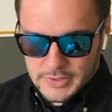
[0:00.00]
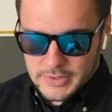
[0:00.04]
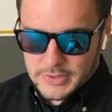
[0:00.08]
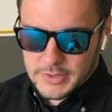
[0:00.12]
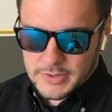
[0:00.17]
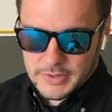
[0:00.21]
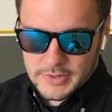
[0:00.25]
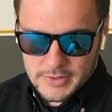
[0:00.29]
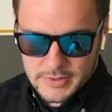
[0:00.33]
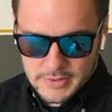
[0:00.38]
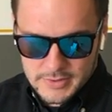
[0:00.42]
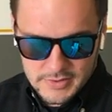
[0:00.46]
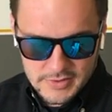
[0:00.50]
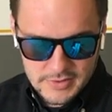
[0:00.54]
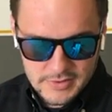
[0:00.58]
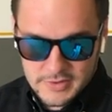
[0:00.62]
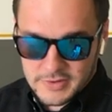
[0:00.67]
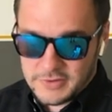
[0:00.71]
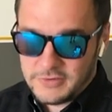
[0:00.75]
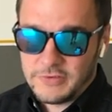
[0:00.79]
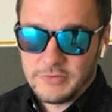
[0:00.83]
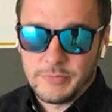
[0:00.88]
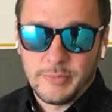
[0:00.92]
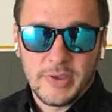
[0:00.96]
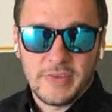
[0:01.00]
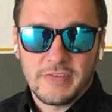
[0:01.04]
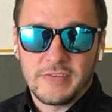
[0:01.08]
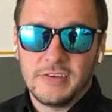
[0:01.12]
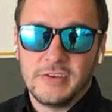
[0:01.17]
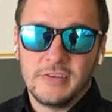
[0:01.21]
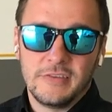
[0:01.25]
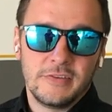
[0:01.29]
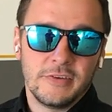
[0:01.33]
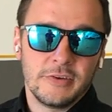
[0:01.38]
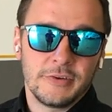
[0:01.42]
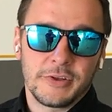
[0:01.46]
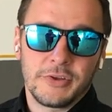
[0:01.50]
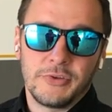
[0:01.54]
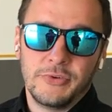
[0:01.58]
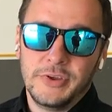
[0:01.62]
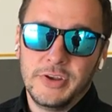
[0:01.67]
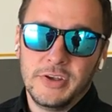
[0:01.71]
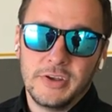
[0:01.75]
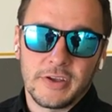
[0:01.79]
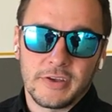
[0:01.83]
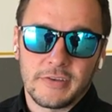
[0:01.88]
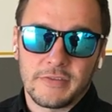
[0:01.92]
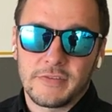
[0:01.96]
And uh, it just makes it easier to
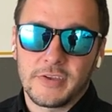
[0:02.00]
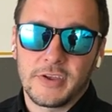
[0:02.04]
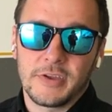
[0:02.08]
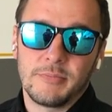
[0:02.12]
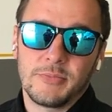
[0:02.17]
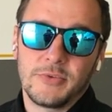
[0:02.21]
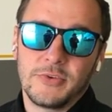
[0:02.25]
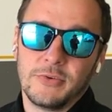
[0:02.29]
clean next time